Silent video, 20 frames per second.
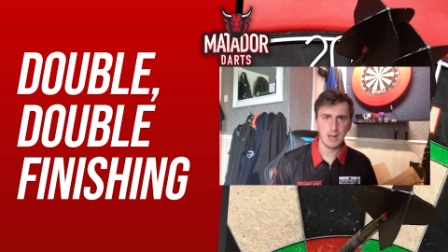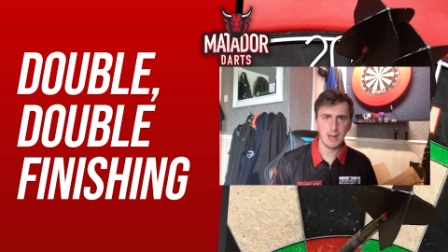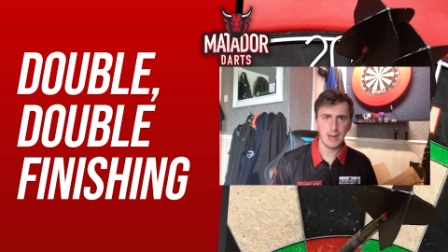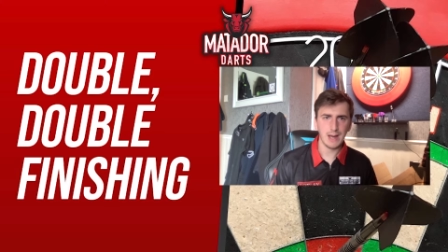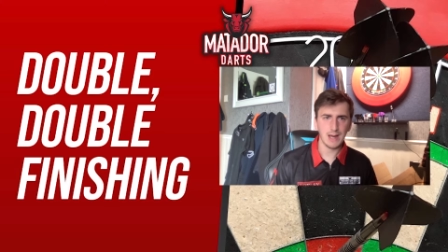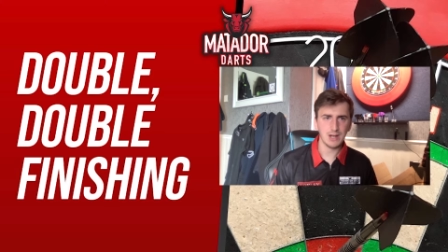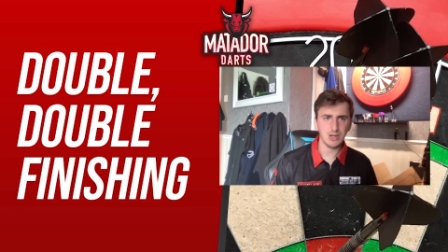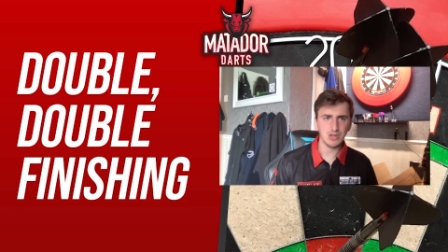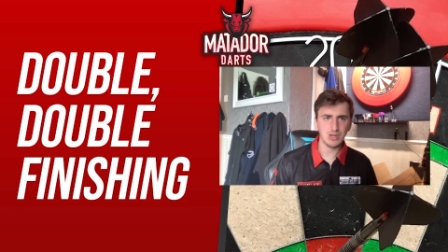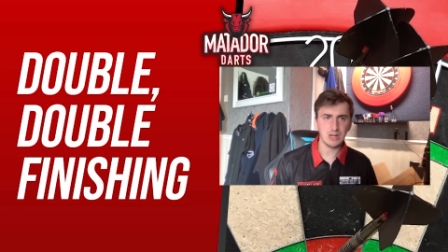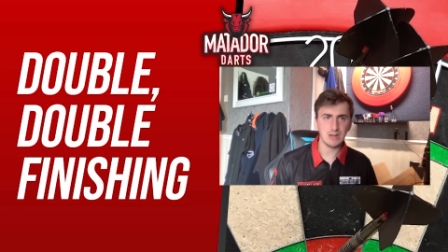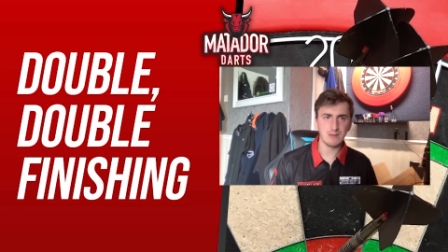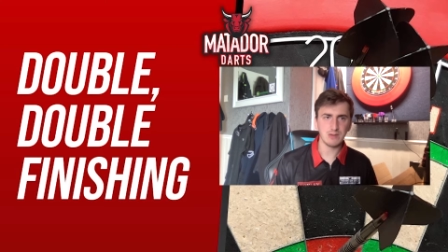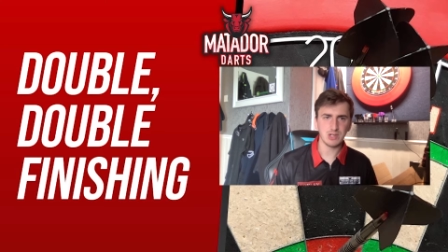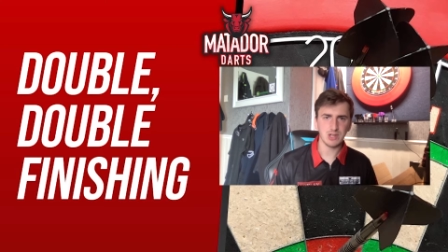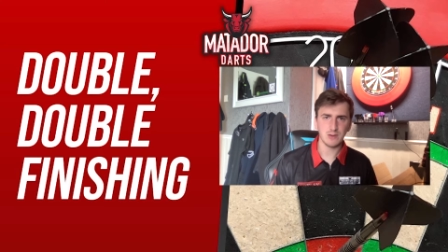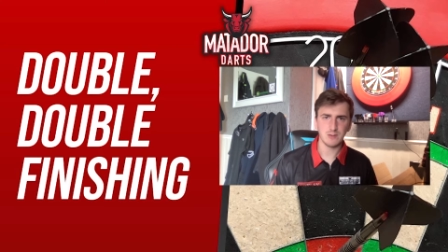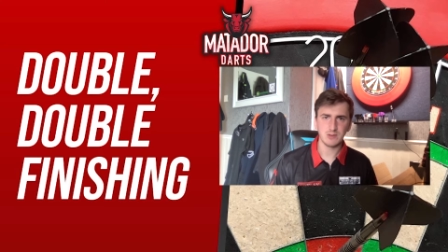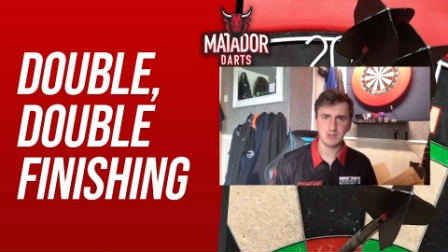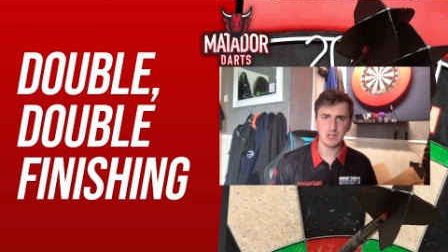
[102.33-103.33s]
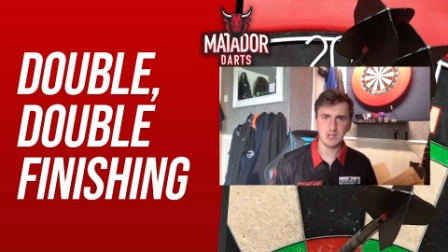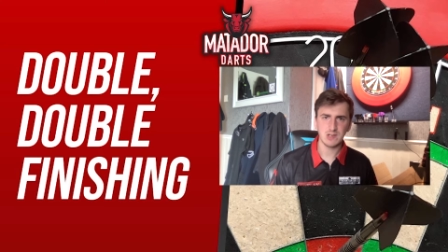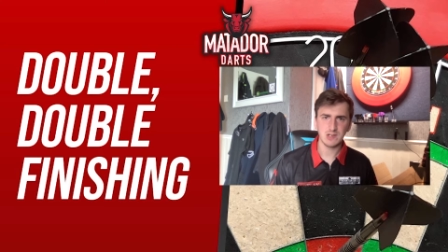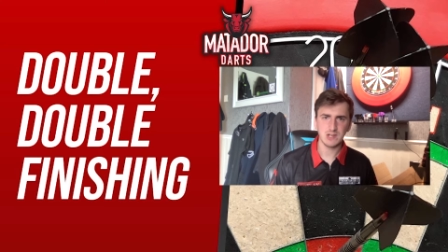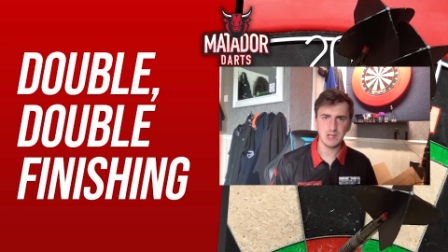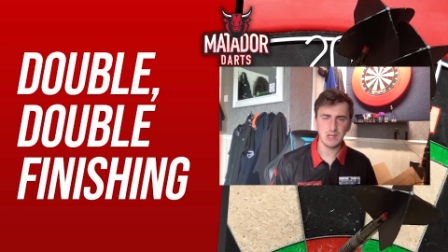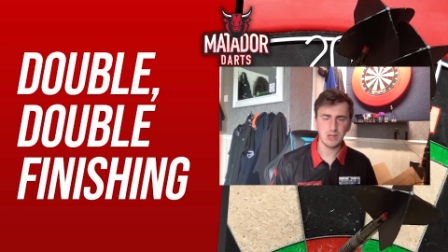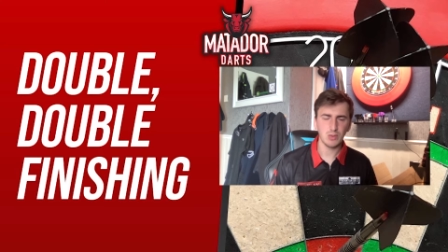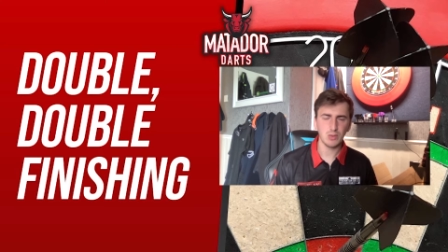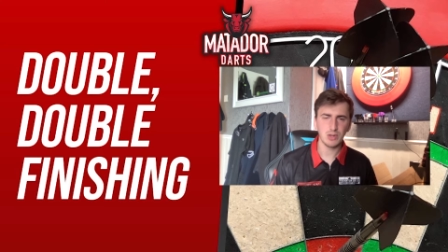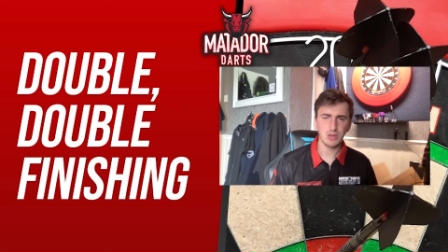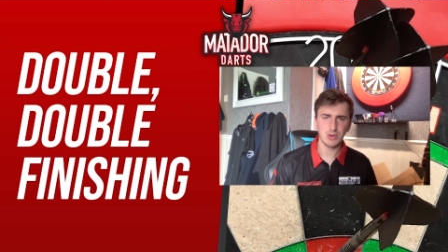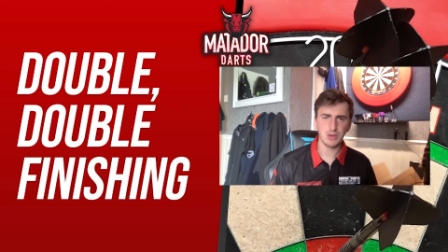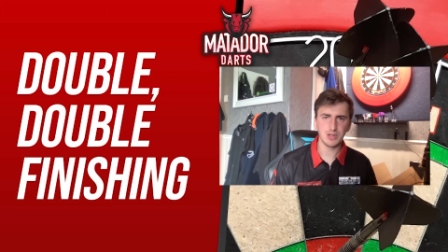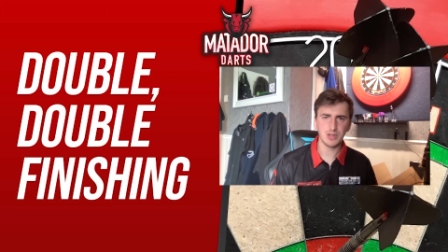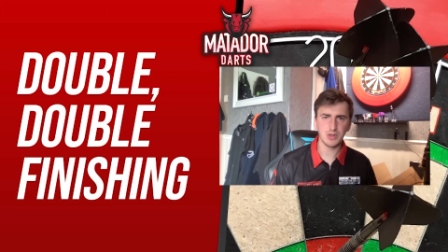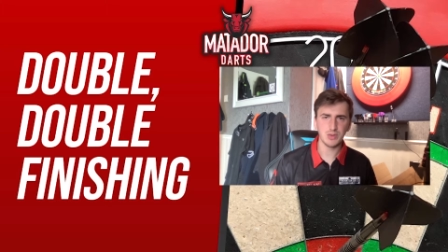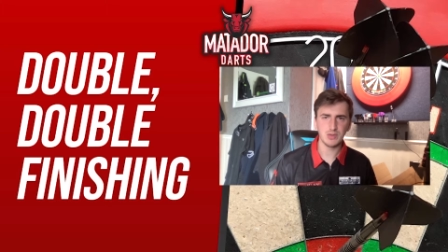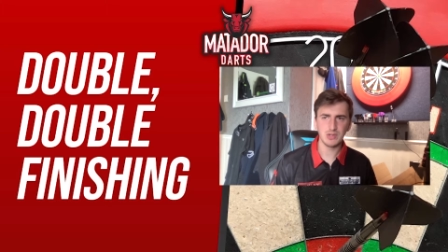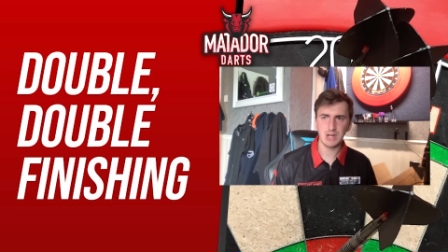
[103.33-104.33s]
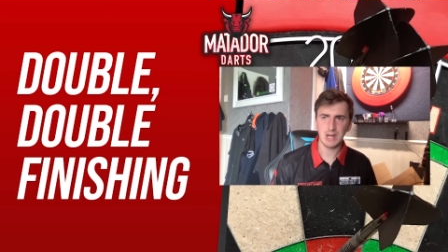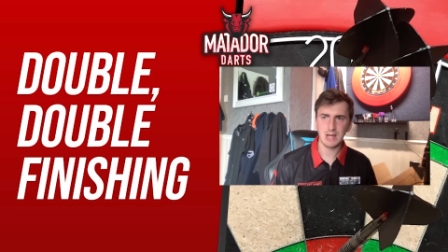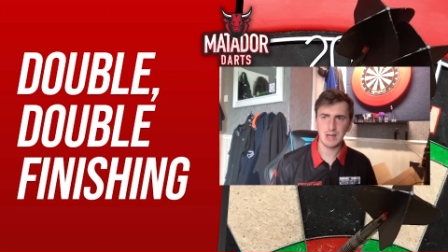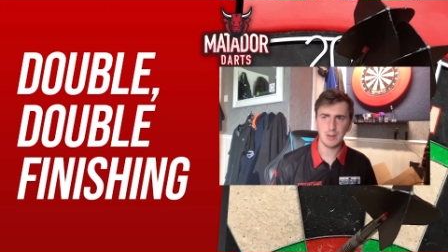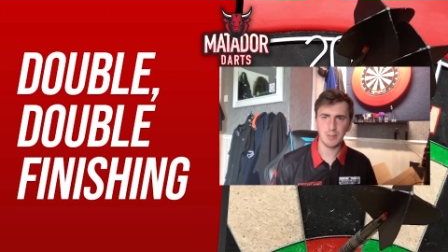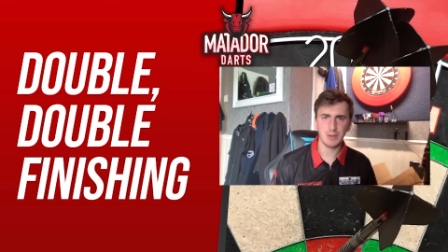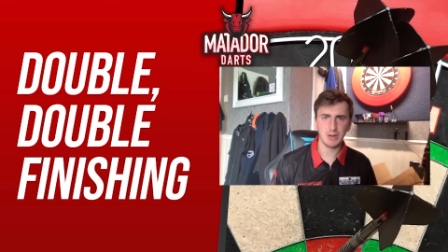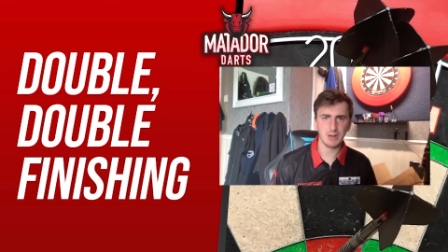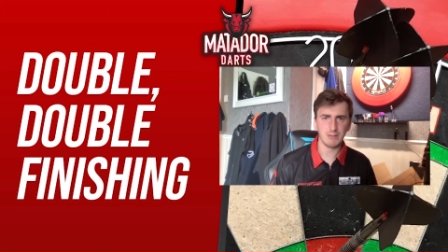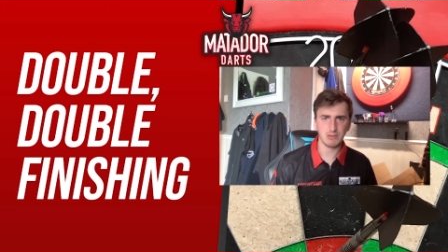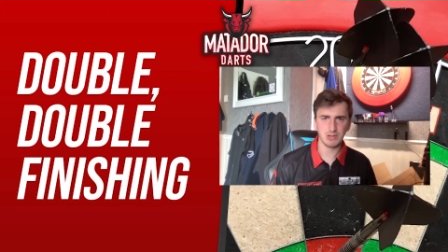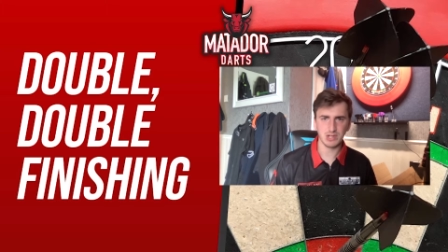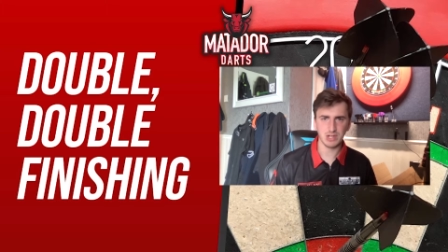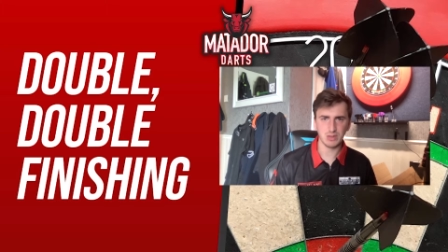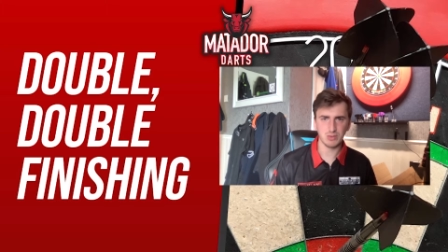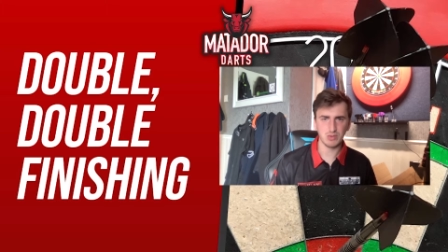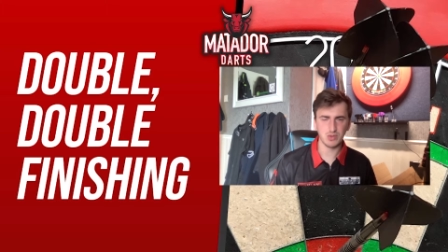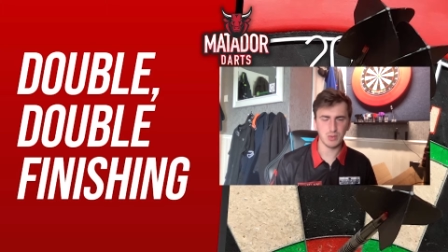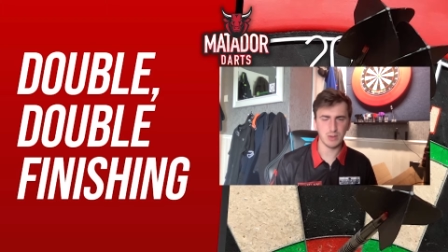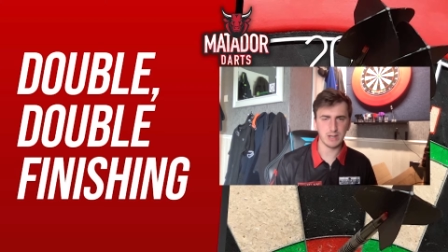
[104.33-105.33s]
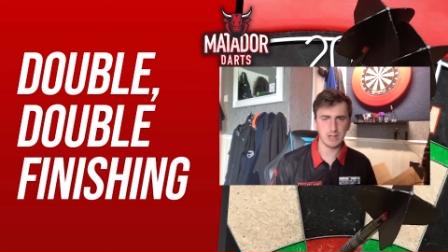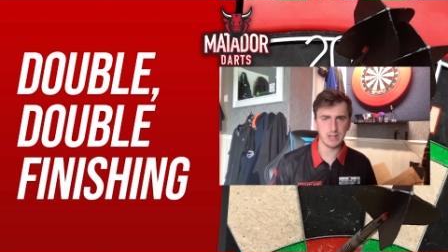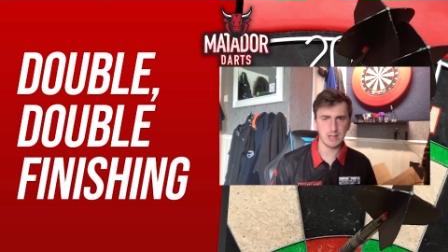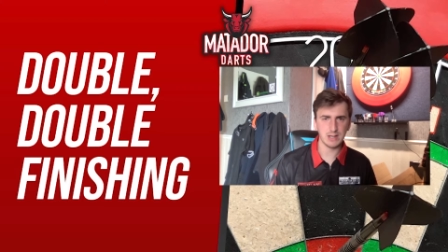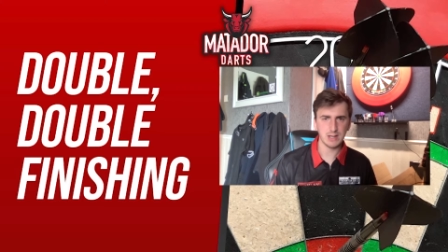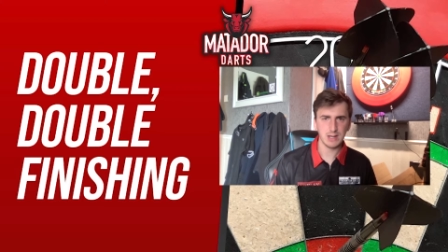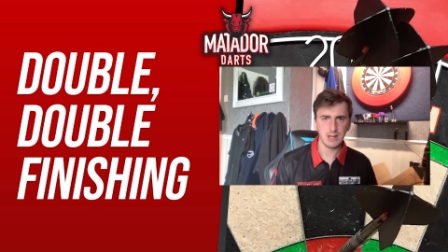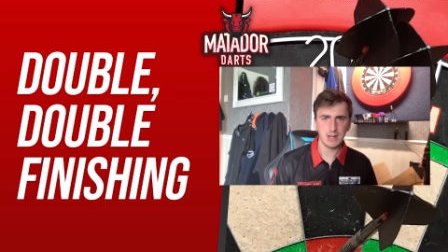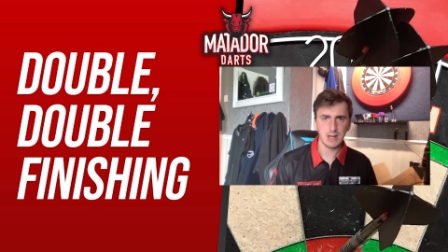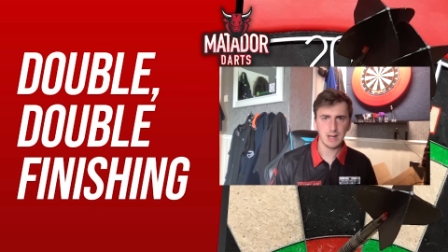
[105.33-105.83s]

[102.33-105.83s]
and you leave yourself 60, all you got to do is lay up another single 20